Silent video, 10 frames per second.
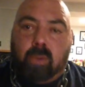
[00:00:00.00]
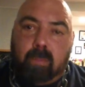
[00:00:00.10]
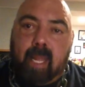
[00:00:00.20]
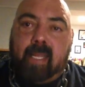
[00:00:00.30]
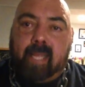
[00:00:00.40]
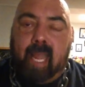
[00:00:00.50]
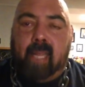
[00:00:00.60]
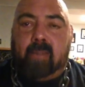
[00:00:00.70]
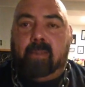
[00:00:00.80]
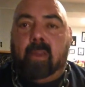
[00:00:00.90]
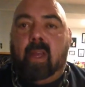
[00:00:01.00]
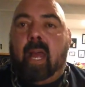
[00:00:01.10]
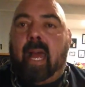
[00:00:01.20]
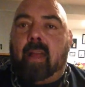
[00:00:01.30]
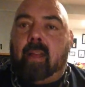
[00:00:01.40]
will make gains.
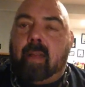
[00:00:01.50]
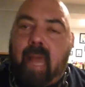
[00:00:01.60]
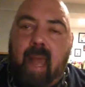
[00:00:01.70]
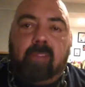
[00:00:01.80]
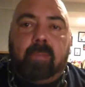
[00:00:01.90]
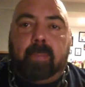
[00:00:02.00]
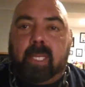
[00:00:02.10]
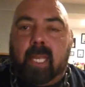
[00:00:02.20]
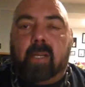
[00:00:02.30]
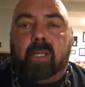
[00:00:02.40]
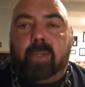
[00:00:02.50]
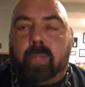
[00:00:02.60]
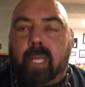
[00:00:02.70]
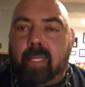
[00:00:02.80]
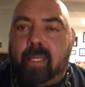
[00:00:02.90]
As a beginner,
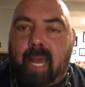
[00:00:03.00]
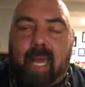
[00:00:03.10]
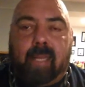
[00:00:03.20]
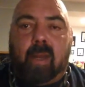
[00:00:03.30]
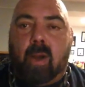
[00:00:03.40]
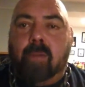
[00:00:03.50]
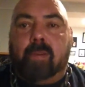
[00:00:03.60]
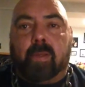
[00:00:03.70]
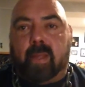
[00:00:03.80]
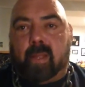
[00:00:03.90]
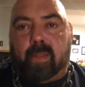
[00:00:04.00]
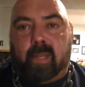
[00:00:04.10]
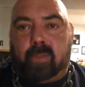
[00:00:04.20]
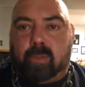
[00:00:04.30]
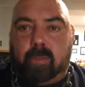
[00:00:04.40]
you cannot overthink
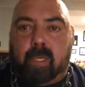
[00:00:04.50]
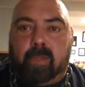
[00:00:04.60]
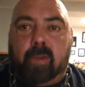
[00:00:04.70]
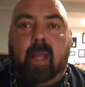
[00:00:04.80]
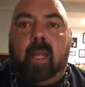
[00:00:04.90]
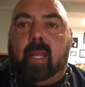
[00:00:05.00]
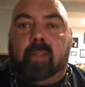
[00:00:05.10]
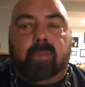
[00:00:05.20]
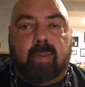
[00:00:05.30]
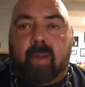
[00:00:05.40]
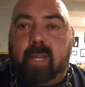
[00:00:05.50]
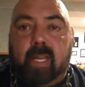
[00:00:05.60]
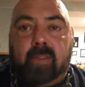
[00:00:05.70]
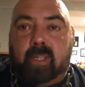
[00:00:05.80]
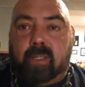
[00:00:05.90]
things too much. It's very
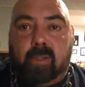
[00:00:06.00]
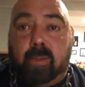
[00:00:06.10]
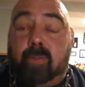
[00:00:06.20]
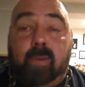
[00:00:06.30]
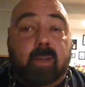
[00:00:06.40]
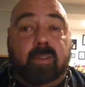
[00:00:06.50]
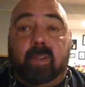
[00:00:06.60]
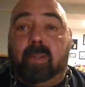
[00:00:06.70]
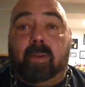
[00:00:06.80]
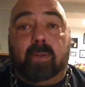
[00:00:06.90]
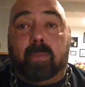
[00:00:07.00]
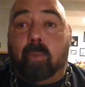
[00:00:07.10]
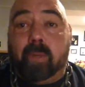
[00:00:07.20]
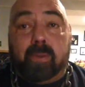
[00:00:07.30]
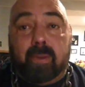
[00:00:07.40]
easy to do. It's very easy to do. The
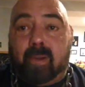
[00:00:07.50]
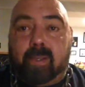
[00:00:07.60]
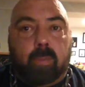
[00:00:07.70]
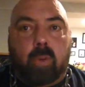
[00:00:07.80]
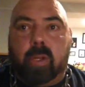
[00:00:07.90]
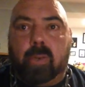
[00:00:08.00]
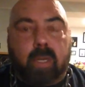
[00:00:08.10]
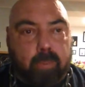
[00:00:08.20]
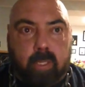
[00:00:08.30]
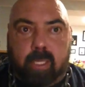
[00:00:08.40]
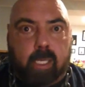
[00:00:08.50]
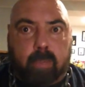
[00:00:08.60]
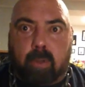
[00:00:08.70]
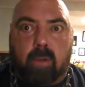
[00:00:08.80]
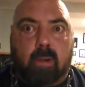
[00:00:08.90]
more you learn, the more you want to put into
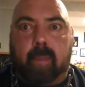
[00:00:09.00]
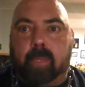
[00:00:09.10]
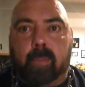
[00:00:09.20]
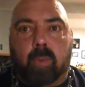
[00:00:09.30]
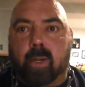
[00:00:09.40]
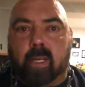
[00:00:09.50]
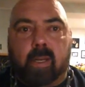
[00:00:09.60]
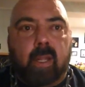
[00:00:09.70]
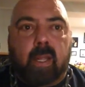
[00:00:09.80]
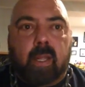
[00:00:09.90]
your program, and the more you